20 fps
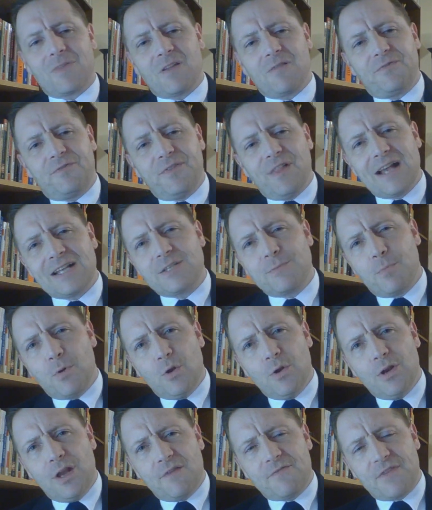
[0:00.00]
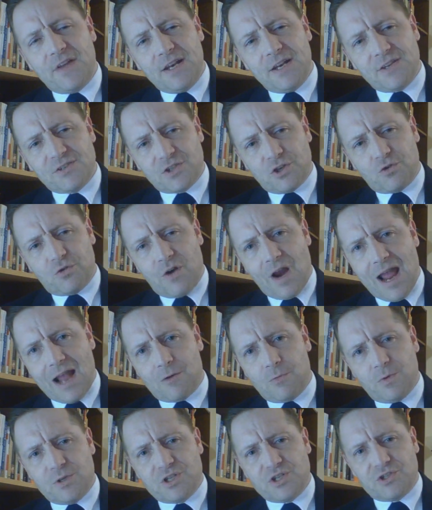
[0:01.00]
flexible enough that it doesn't
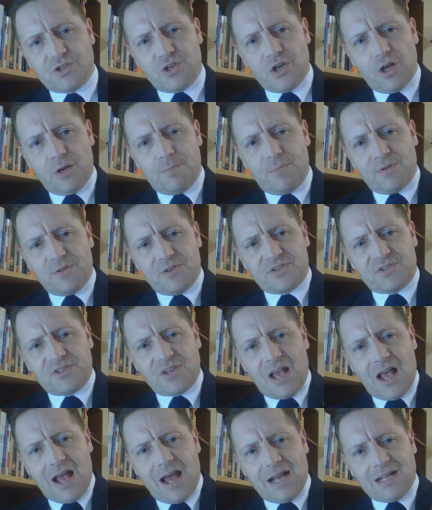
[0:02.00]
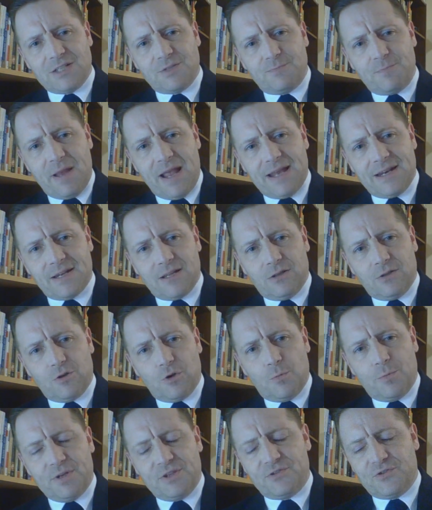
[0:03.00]
crack, which is good, but the sides bend a
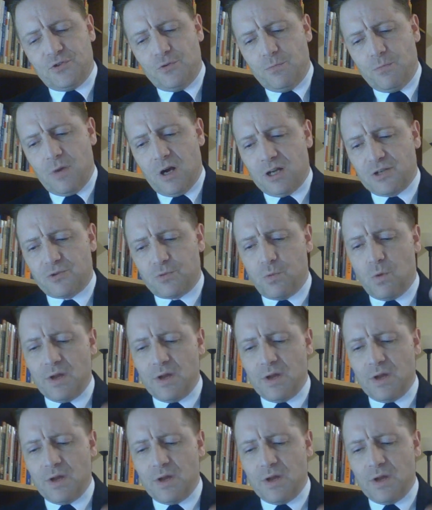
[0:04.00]
little bit too much.